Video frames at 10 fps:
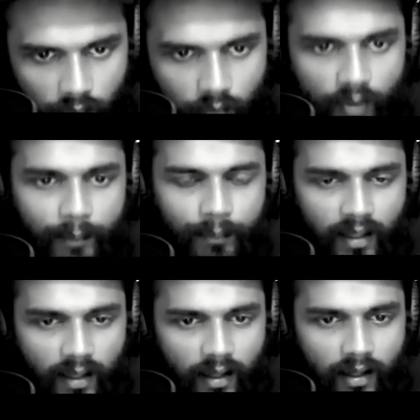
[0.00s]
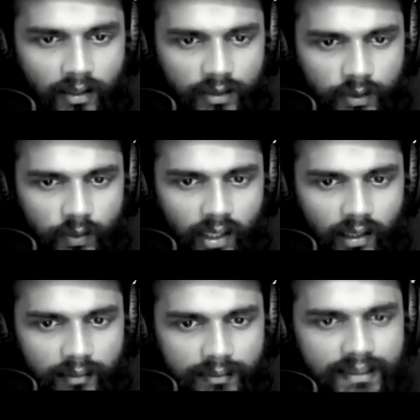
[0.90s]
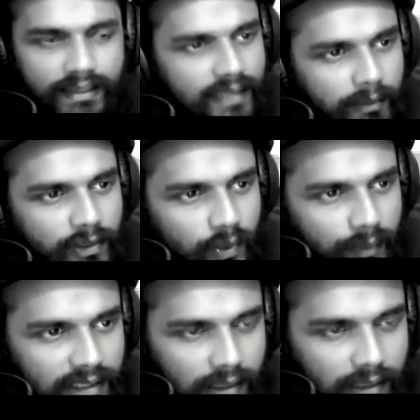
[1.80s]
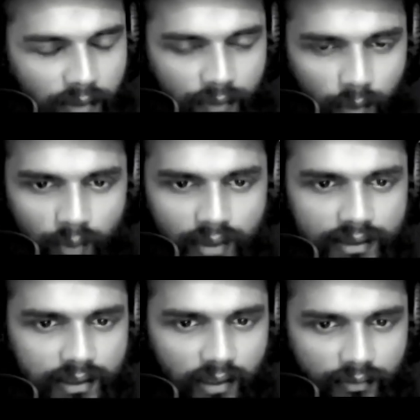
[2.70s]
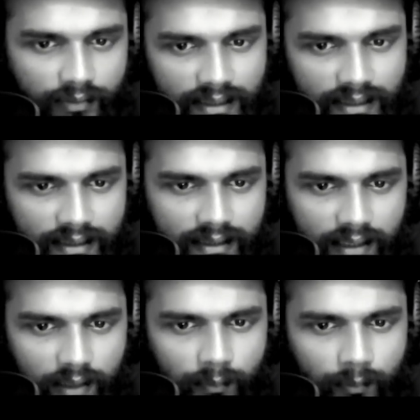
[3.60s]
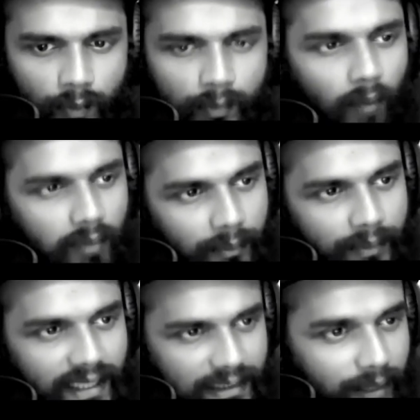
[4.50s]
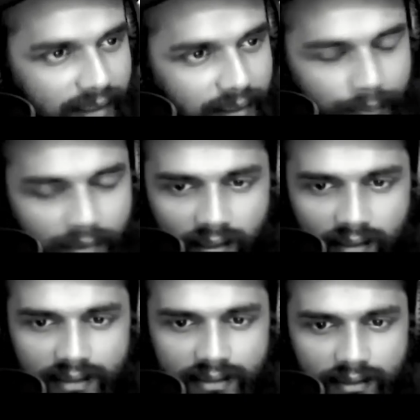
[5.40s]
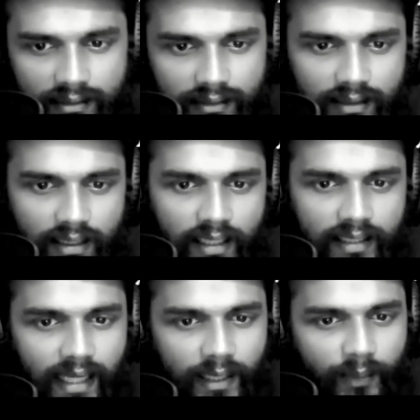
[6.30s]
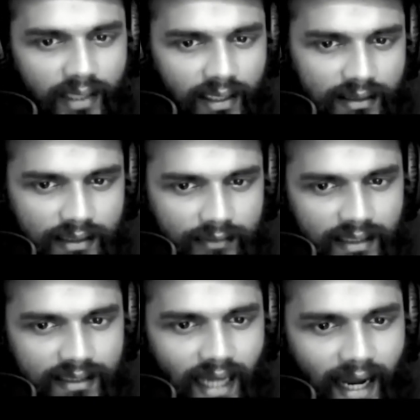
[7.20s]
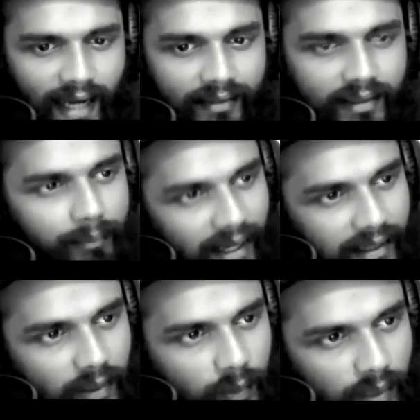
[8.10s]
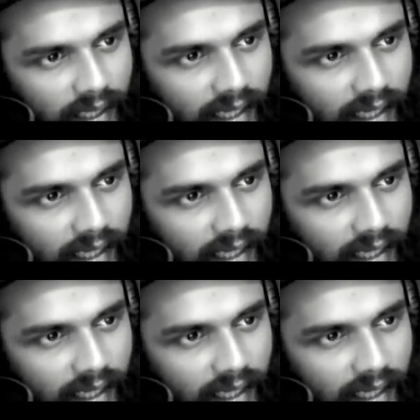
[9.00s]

Okay. So, since I'm assuming some of the viewers of this would probably be aspiring PR consultants, can you tell us if there's an ideal background to